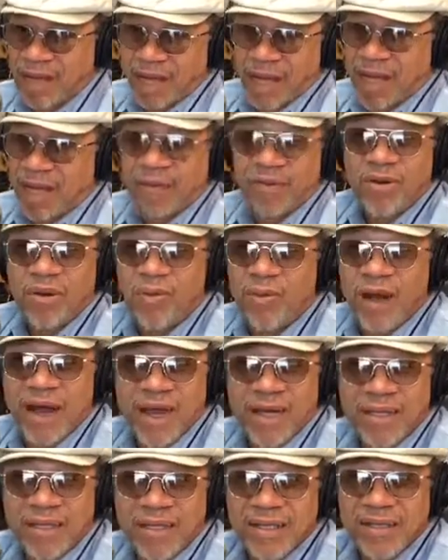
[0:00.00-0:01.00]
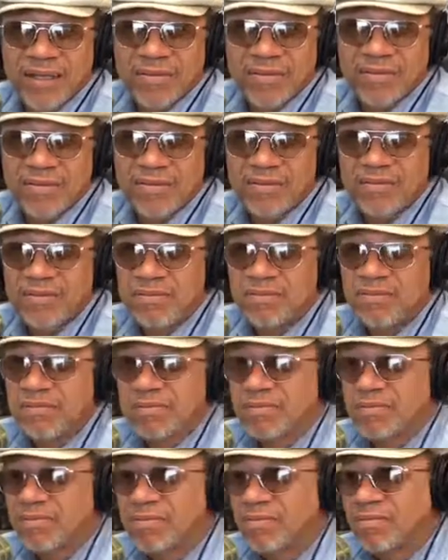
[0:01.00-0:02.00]
I don't know why it is,
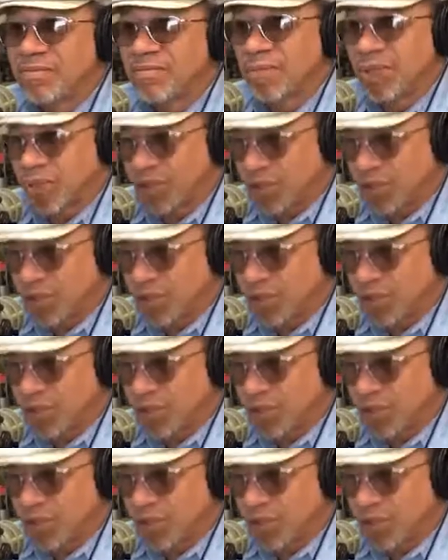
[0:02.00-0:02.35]
but